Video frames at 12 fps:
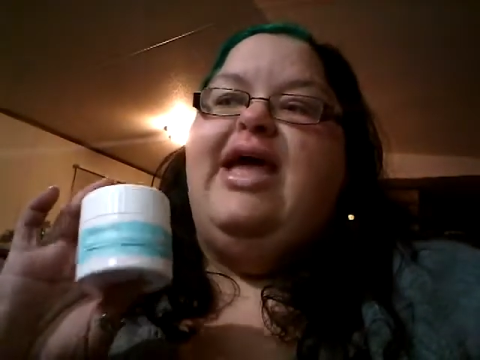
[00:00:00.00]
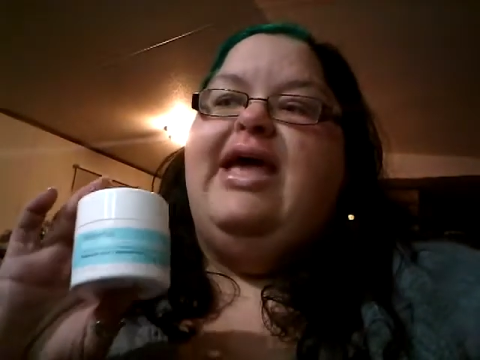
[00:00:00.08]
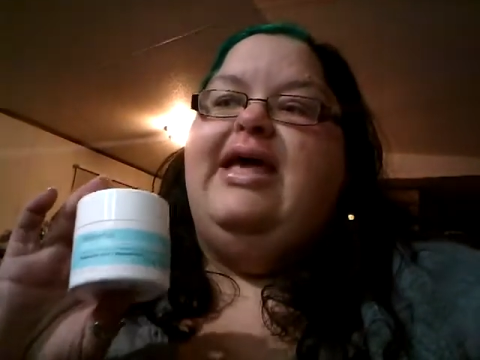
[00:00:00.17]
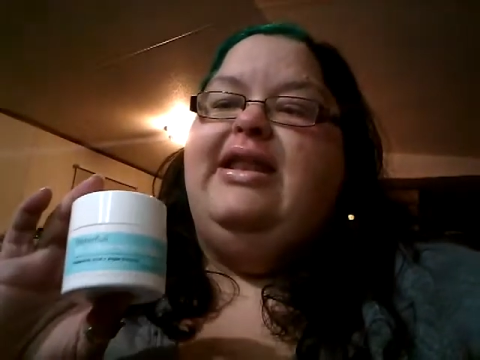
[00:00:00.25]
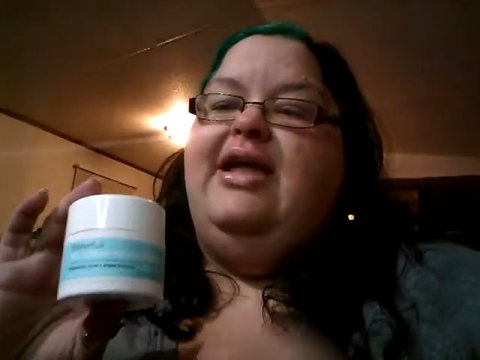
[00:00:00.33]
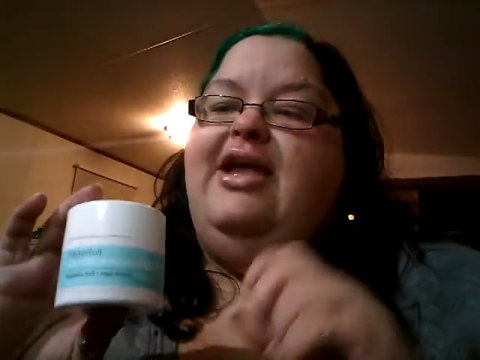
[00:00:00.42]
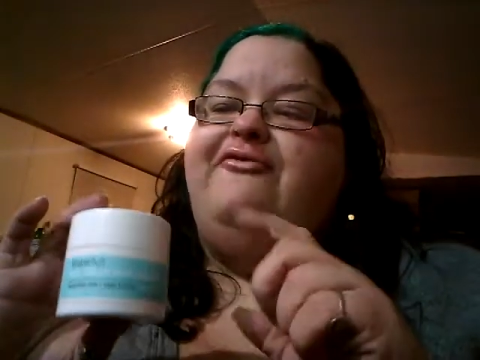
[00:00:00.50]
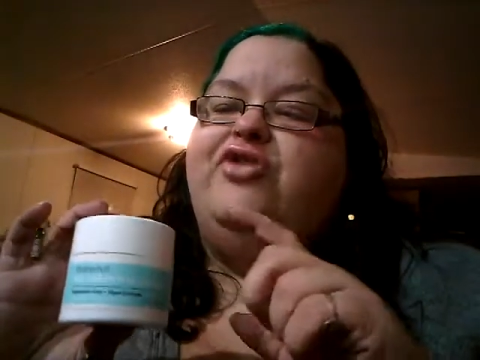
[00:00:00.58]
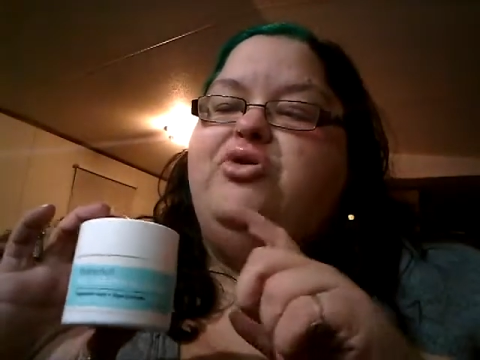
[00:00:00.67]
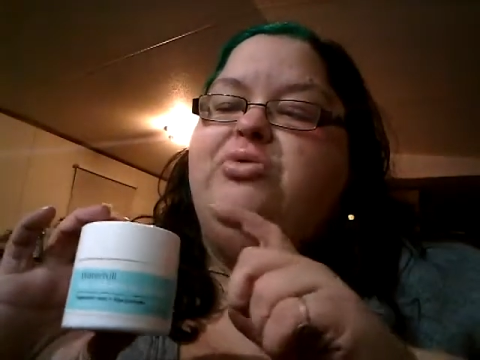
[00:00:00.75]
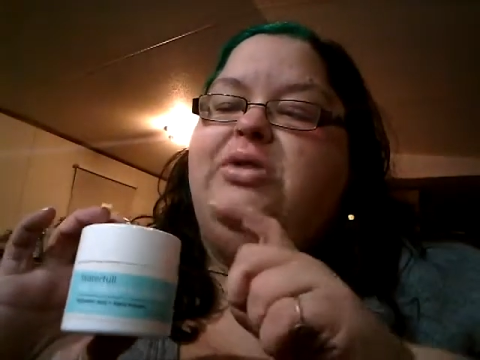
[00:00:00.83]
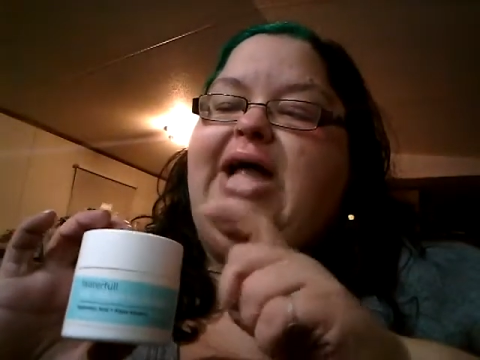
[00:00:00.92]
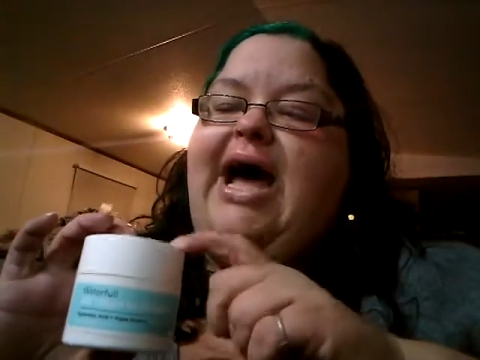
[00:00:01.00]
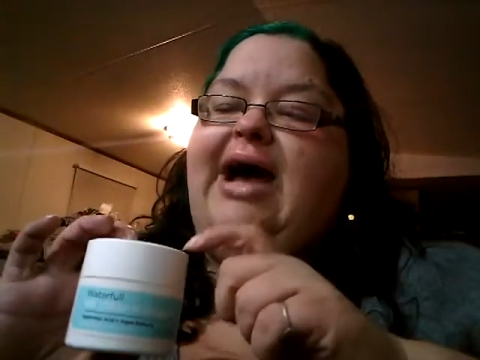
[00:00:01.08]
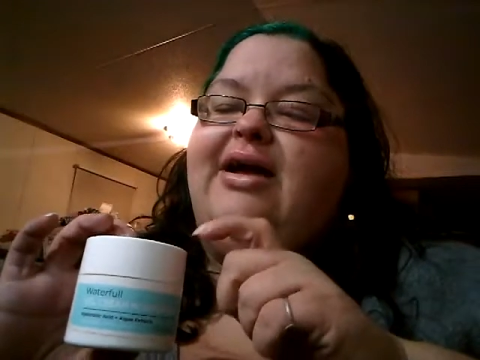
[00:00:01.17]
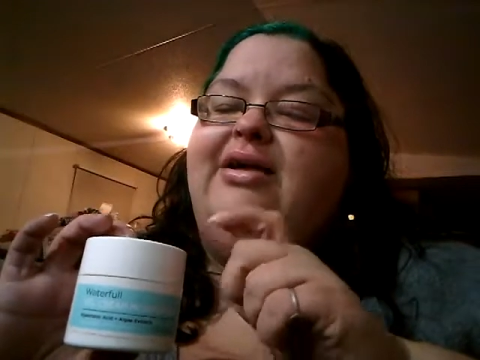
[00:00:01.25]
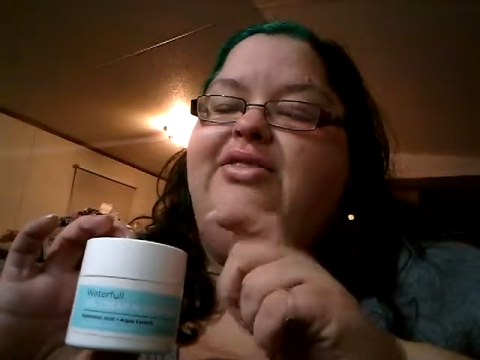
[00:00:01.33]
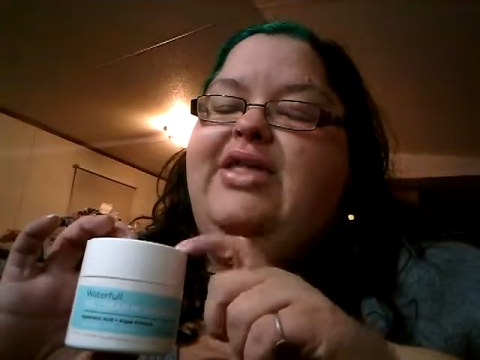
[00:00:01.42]
And if you
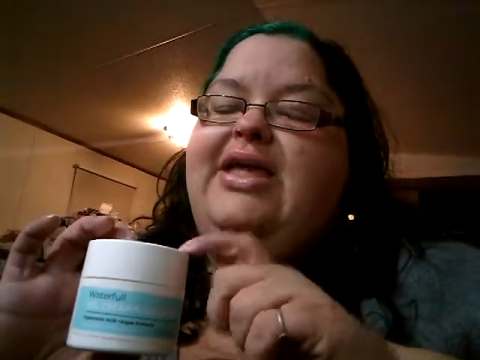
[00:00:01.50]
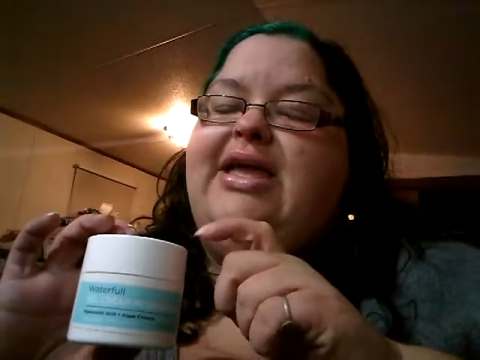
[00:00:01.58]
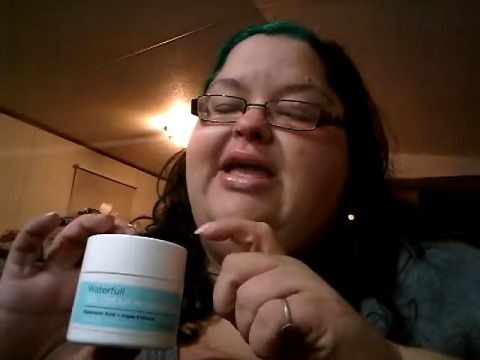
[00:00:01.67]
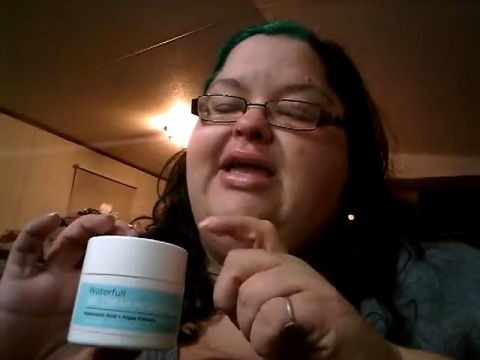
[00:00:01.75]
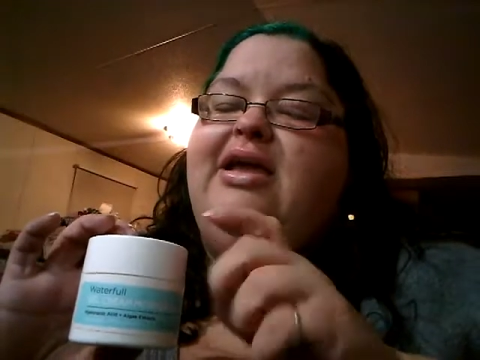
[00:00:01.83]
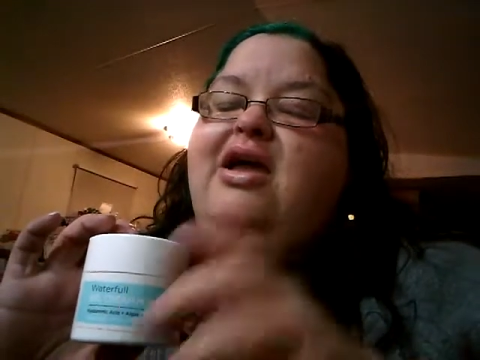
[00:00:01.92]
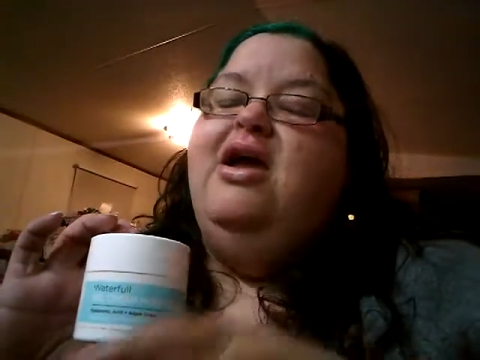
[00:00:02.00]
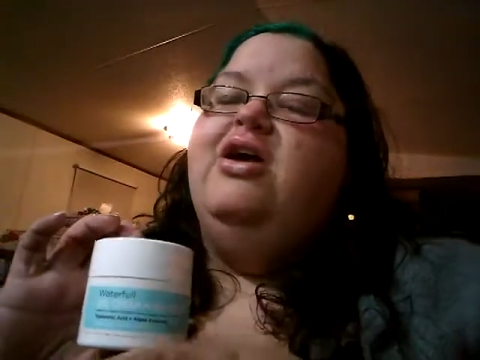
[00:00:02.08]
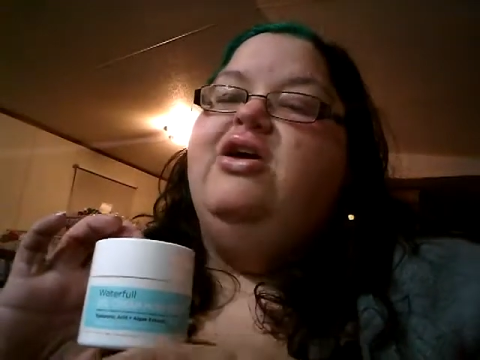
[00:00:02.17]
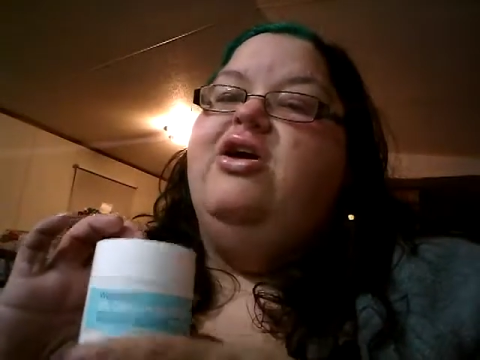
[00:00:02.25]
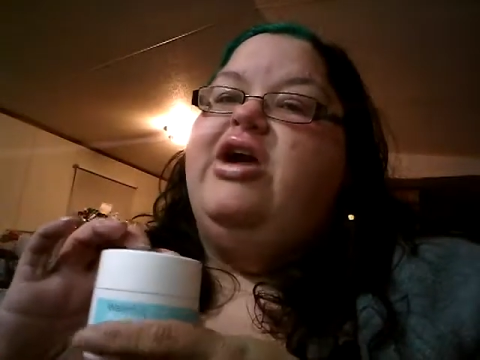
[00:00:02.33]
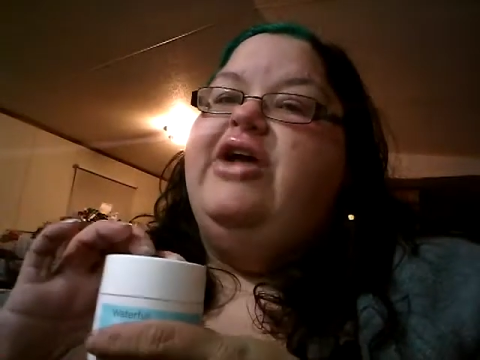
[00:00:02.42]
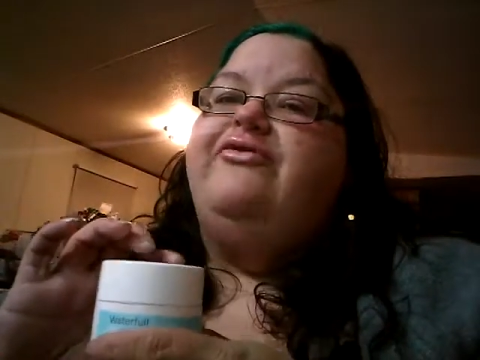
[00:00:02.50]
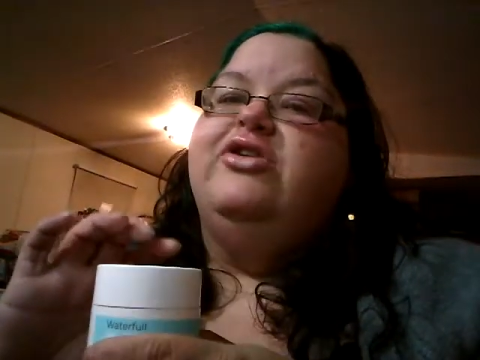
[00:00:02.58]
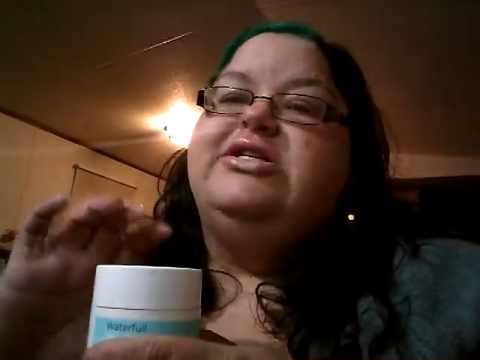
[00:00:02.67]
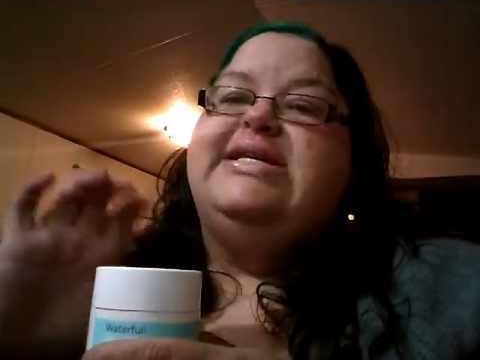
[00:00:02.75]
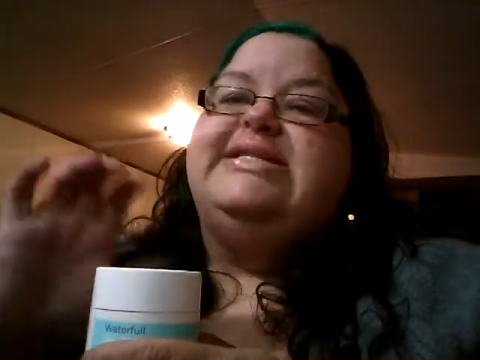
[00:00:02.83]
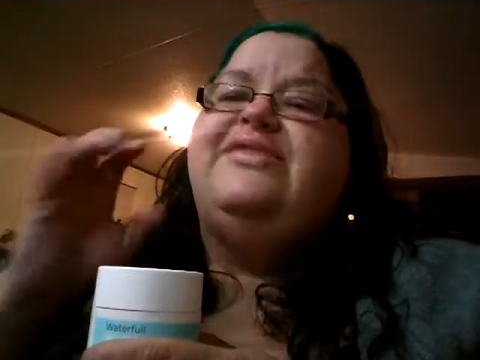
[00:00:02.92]
like the Garnier
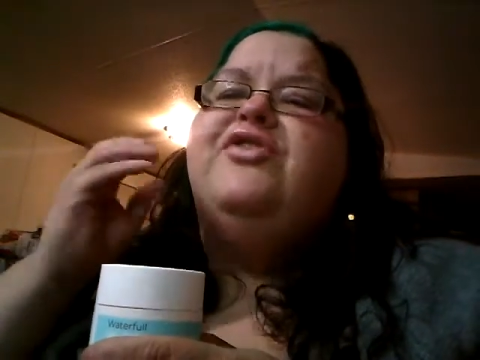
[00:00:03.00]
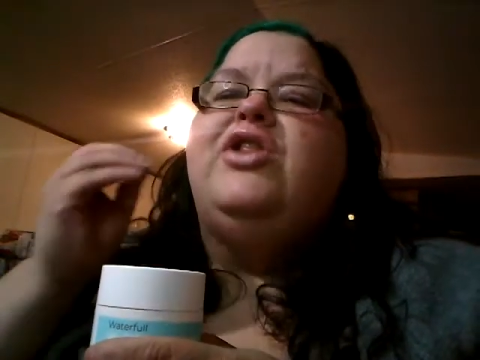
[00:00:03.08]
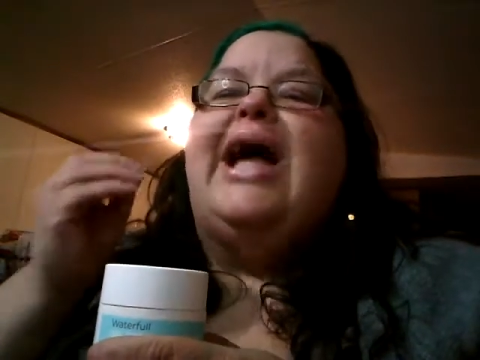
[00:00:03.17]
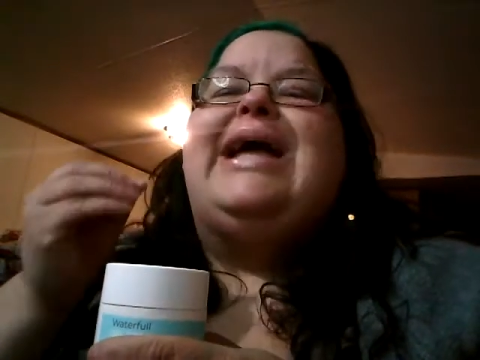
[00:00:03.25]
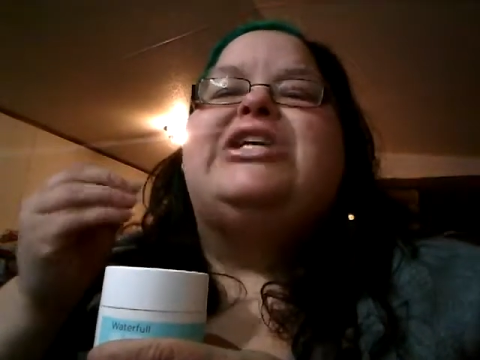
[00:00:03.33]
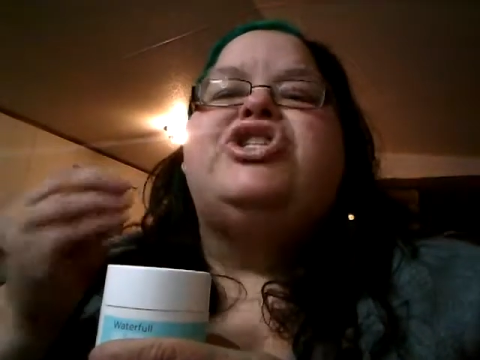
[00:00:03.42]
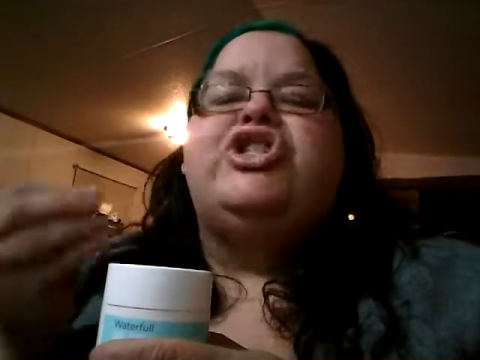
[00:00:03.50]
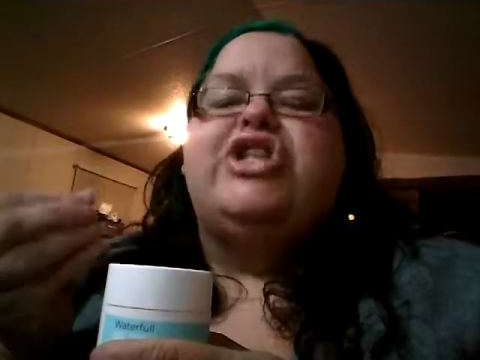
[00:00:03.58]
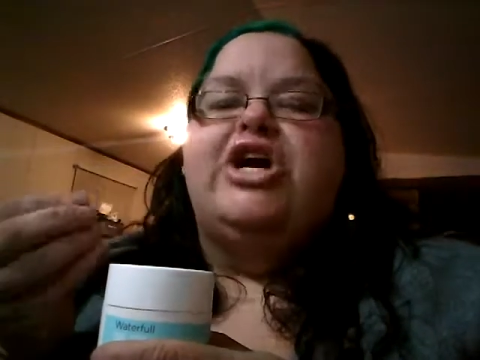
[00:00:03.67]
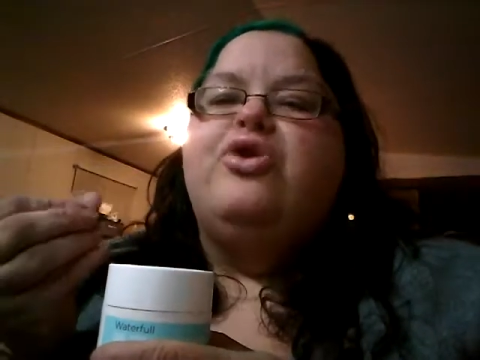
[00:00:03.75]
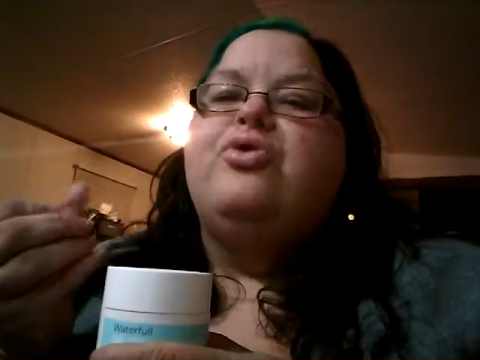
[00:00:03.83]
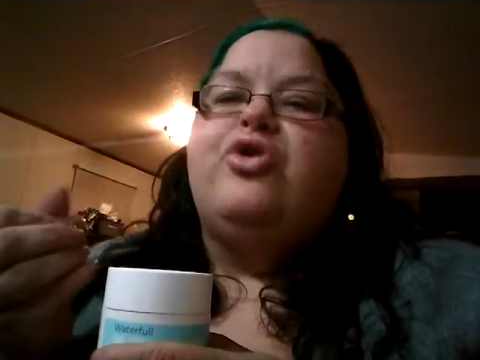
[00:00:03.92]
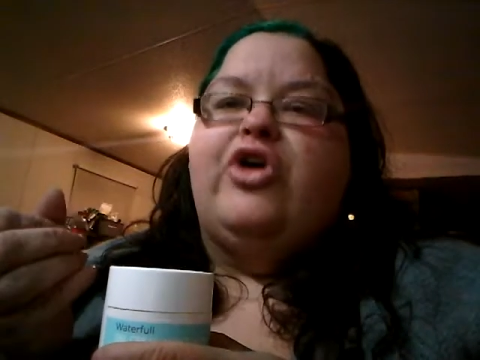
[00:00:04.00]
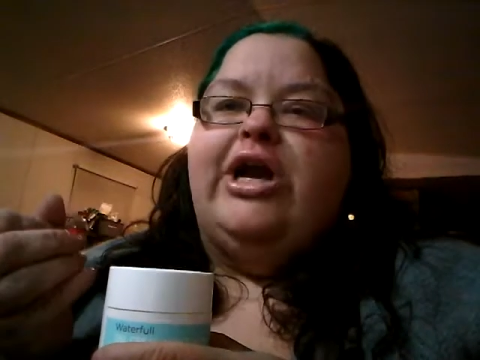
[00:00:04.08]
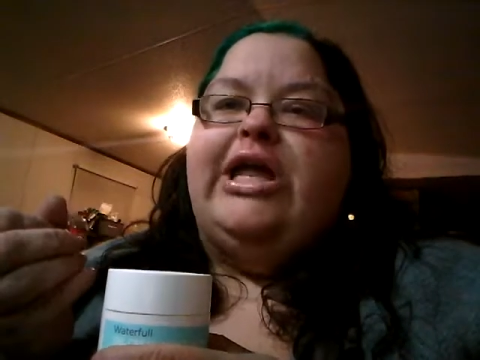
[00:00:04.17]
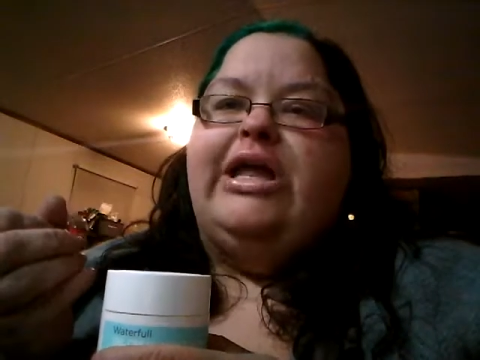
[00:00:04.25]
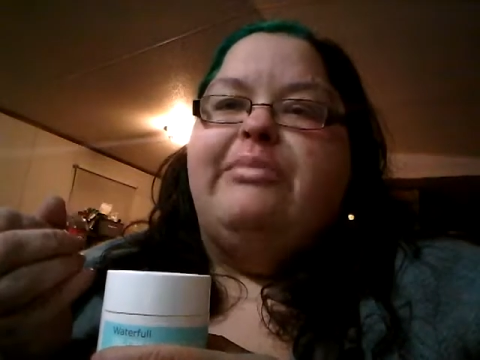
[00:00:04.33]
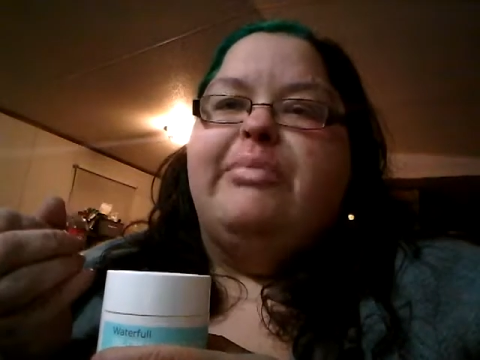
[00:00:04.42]
Fructis, if you like a gel
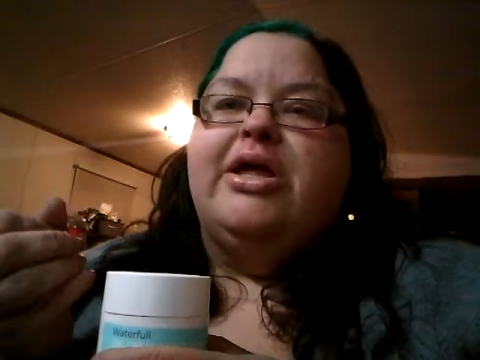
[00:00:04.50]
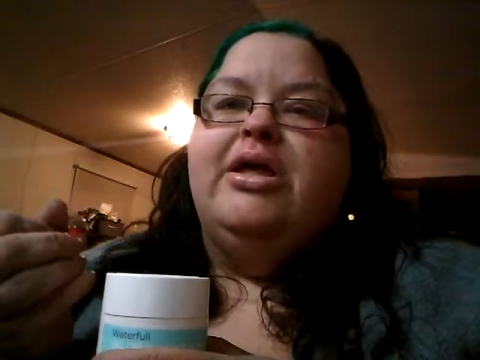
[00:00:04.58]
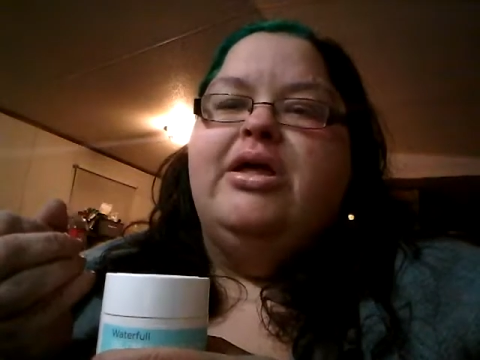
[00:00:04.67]
cream,